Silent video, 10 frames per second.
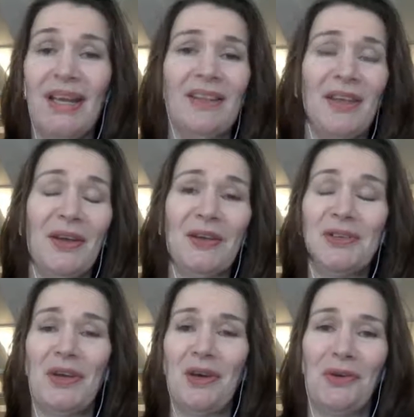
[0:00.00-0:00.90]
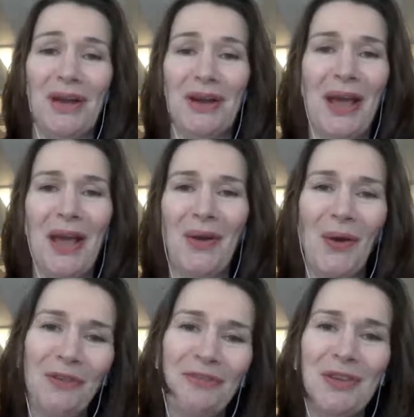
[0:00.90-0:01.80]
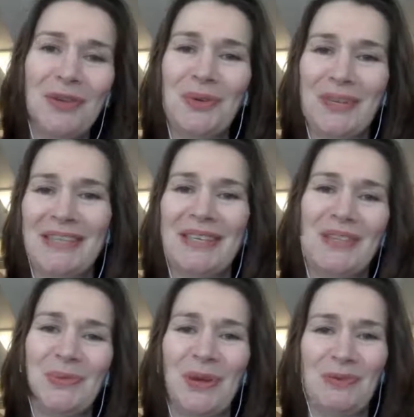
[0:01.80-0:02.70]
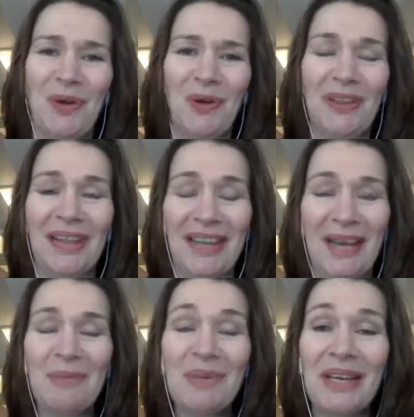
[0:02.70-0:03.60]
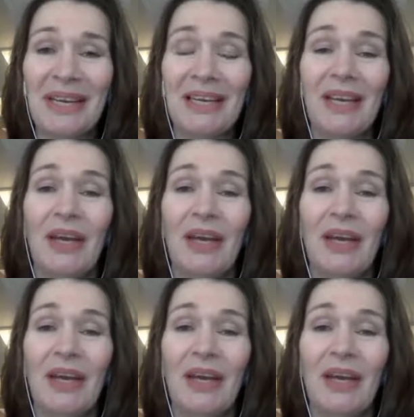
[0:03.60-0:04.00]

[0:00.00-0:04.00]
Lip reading: that they're going to turn around and offer you a C-suite role in their company.